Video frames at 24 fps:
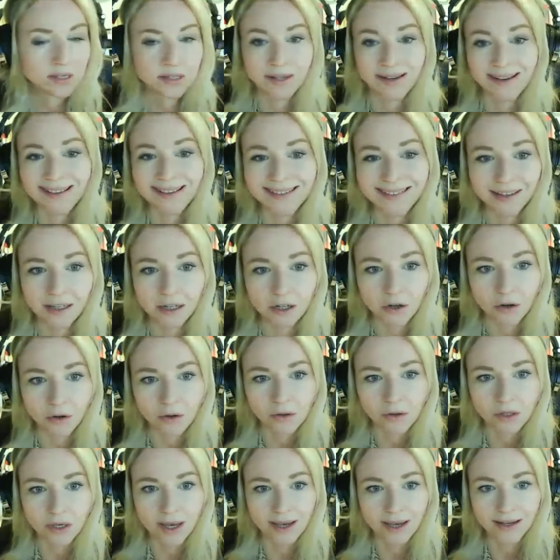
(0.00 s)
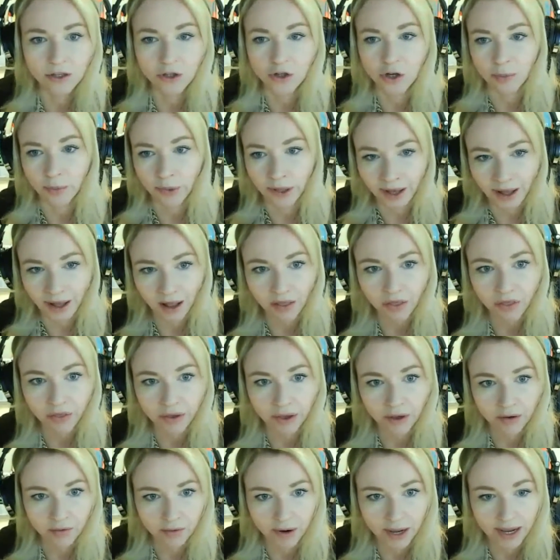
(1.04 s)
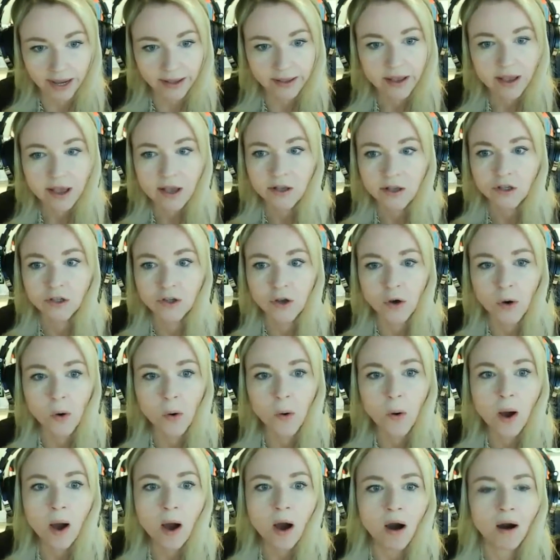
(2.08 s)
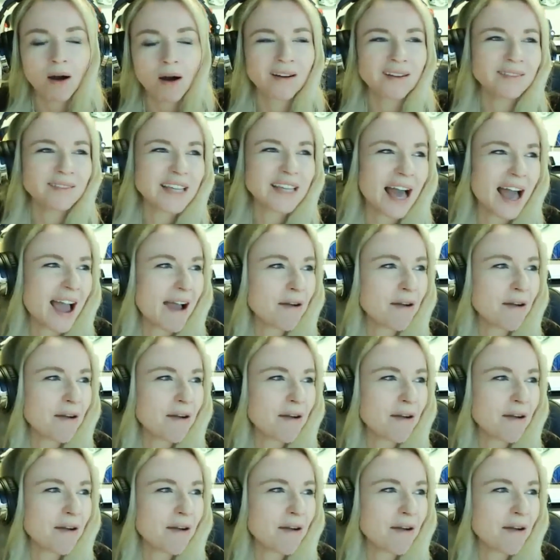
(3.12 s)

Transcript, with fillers: 60 year olds are extremely healthy right so uh,